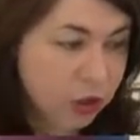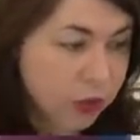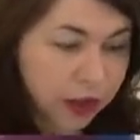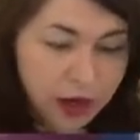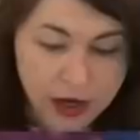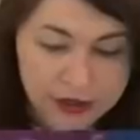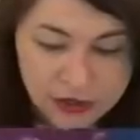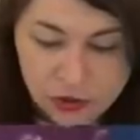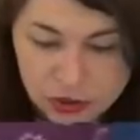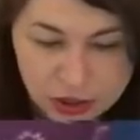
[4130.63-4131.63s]
knew it. I
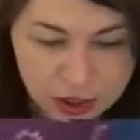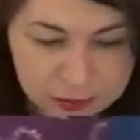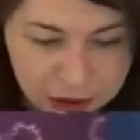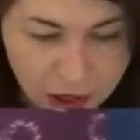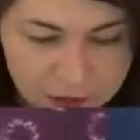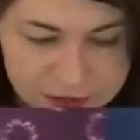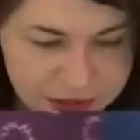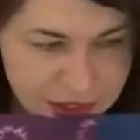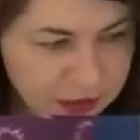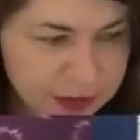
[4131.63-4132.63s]
just looked at it. I'm like, I've
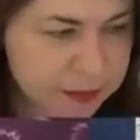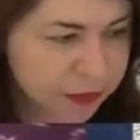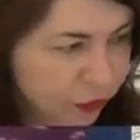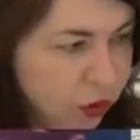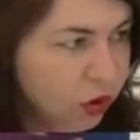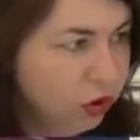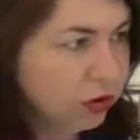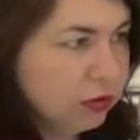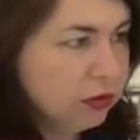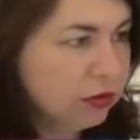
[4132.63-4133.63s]
seen this before.
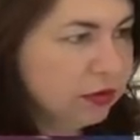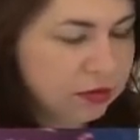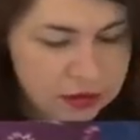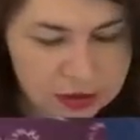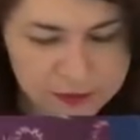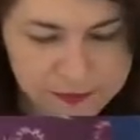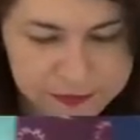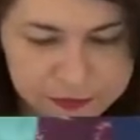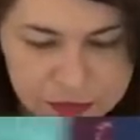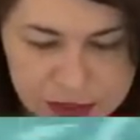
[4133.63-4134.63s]

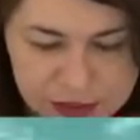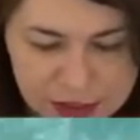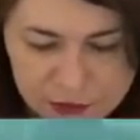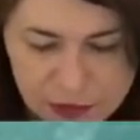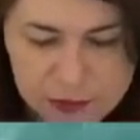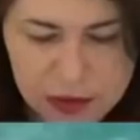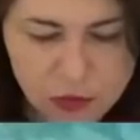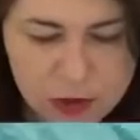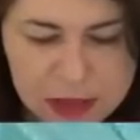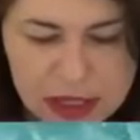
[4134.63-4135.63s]
It's giving me
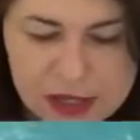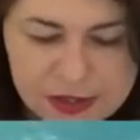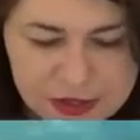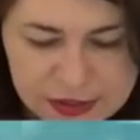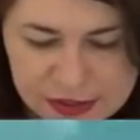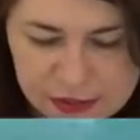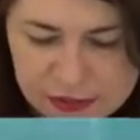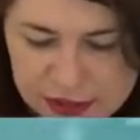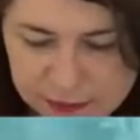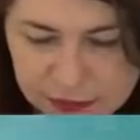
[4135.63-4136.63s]
reminiscence of
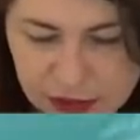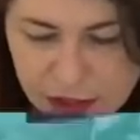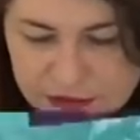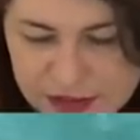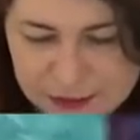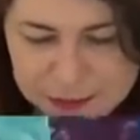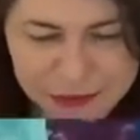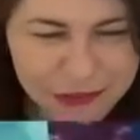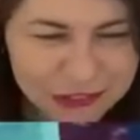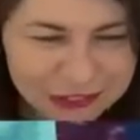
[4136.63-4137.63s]
something it's I've seen
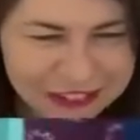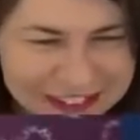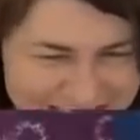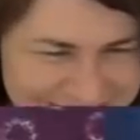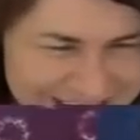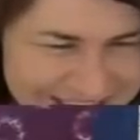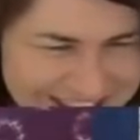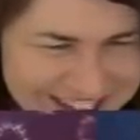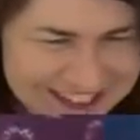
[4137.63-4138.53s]
before. It's